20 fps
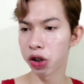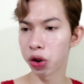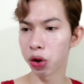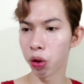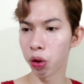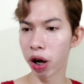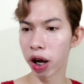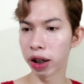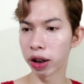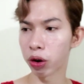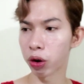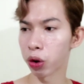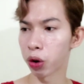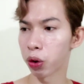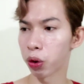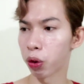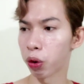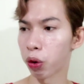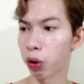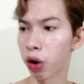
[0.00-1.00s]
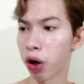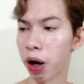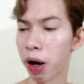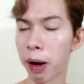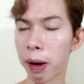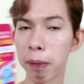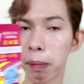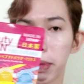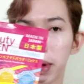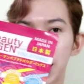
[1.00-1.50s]
So, ito yung
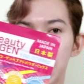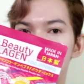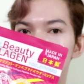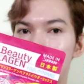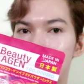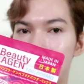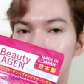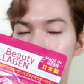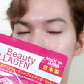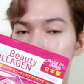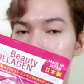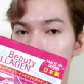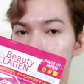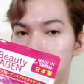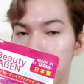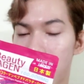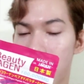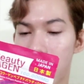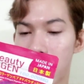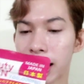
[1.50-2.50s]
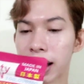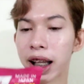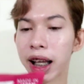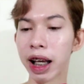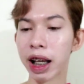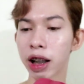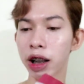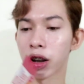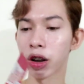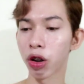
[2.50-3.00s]
made in Japan
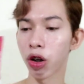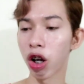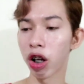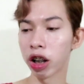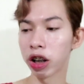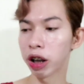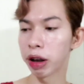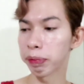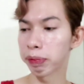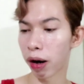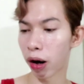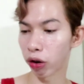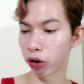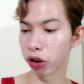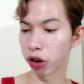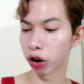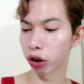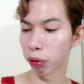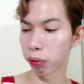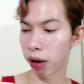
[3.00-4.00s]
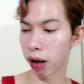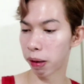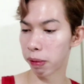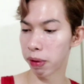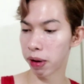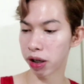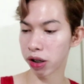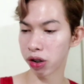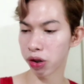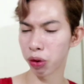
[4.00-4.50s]
and collagen powder to mga
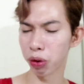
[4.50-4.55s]
best.